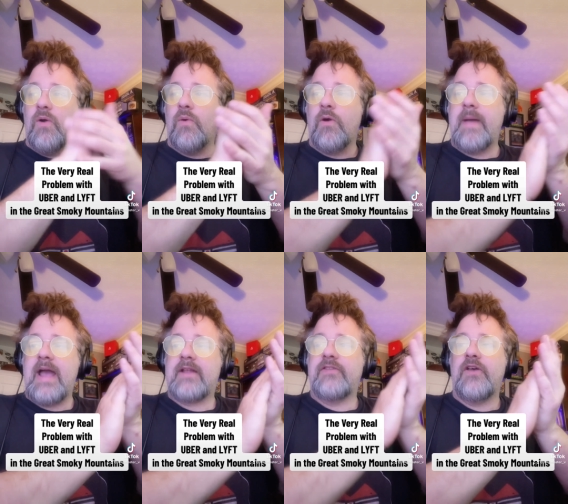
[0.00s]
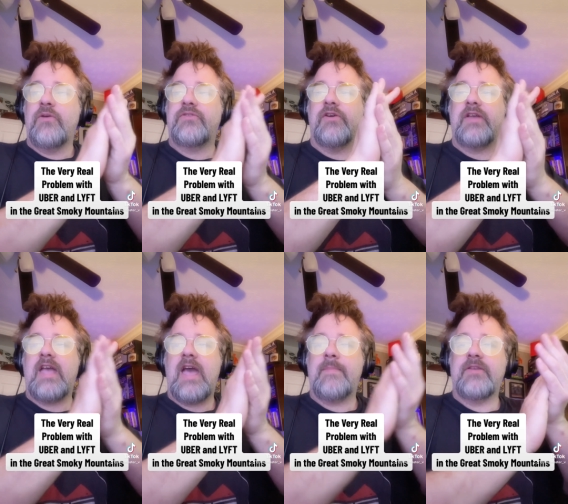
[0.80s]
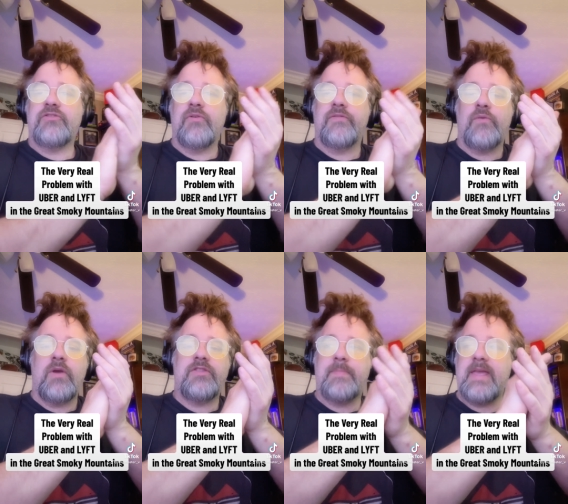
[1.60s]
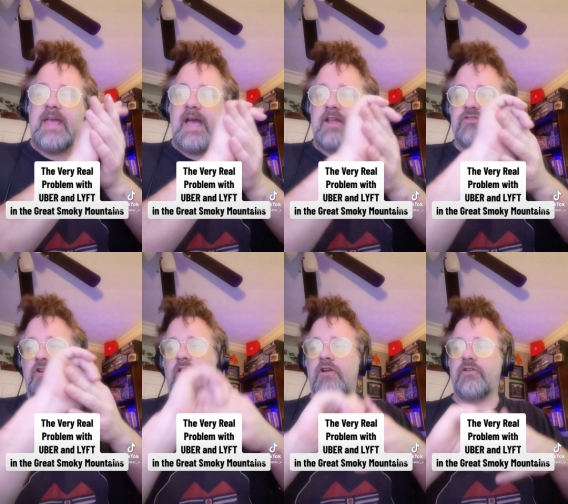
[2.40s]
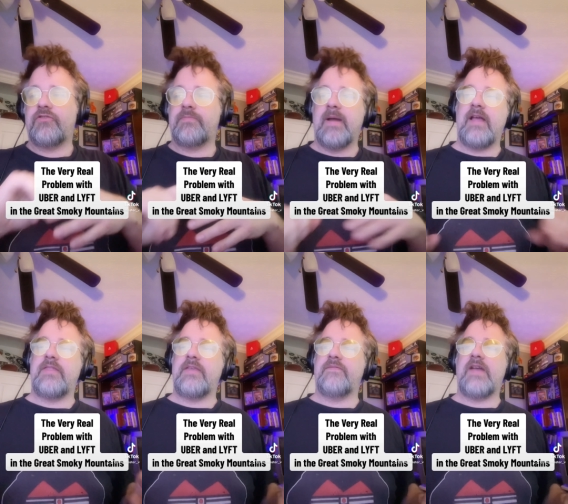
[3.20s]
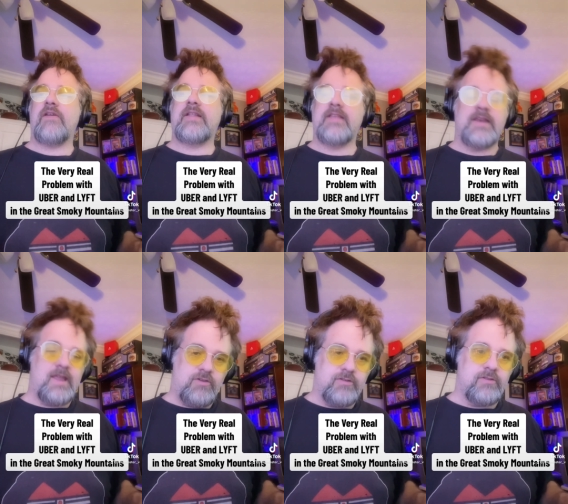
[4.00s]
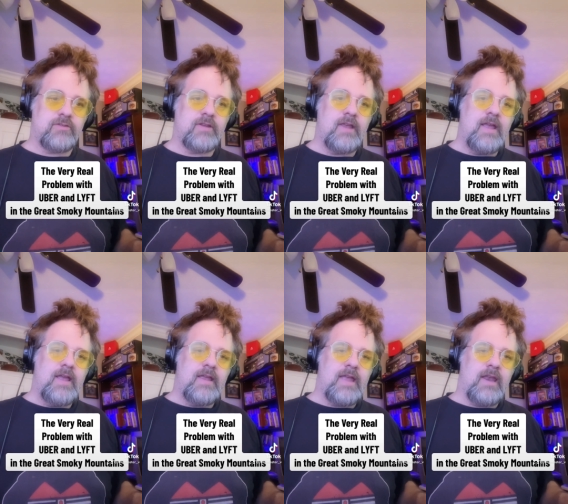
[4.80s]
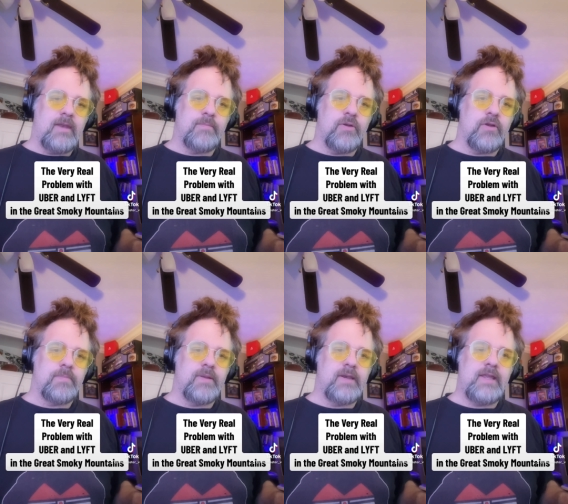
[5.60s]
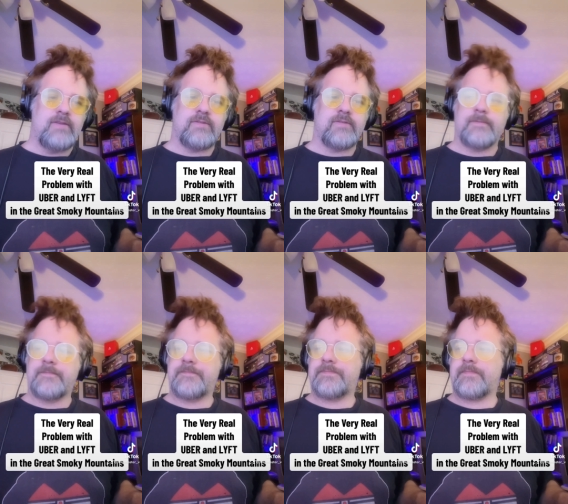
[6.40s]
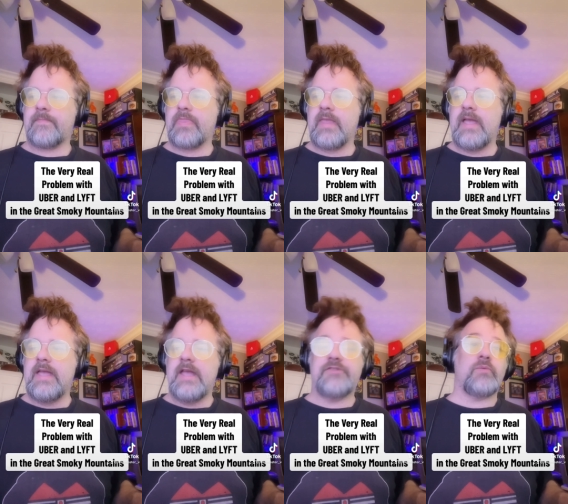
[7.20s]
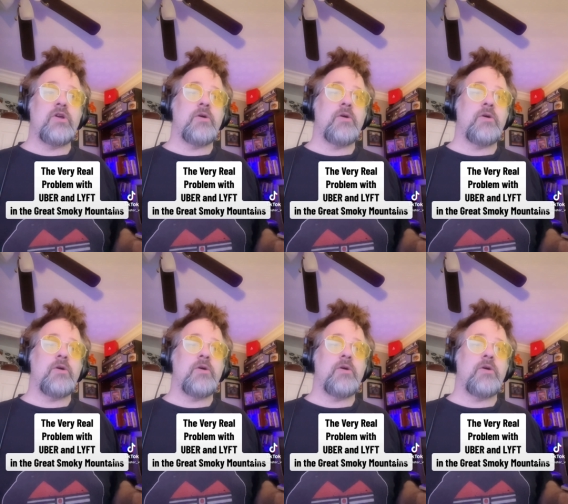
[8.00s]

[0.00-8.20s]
or back to the hotel cabin to avoid the PI charge by the very tenacious Gatlinburg police. It's a real